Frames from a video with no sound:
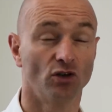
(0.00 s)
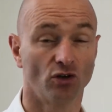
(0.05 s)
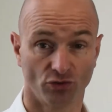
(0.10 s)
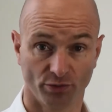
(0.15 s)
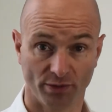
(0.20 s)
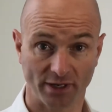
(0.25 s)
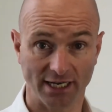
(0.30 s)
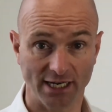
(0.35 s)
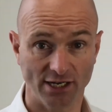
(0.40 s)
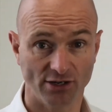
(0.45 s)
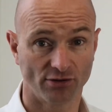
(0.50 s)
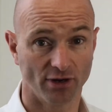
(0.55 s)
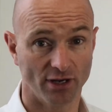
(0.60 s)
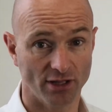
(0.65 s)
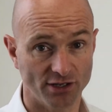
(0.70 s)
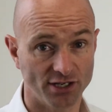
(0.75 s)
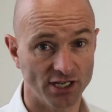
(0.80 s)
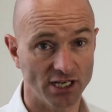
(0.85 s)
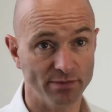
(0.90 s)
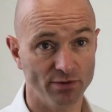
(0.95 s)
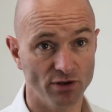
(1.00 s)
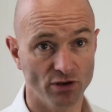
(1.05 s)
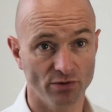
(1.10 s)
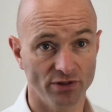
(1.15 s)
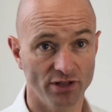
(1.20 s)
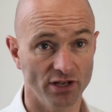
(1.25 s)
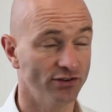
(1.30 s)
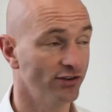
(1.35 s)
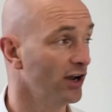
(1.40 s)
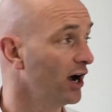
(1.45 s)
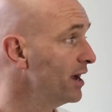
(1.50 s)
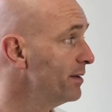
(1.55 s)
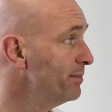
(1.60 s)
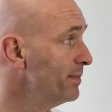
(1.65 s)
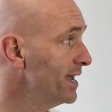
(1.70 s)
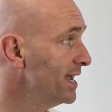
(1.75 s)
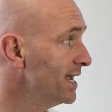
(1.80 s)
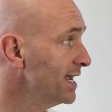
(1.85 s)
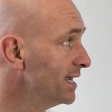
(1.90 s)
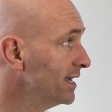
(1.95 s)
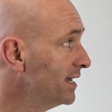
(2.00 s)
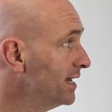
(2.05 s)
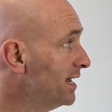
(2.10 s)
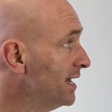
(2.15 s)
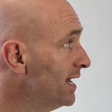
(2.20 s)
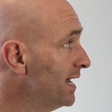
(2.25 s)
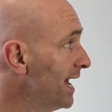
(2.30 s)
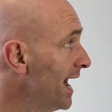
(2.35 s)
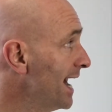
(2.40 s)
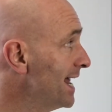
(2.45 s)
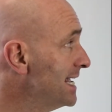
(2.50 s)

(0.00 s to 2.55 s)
course we can integrate the DPU with this IP. And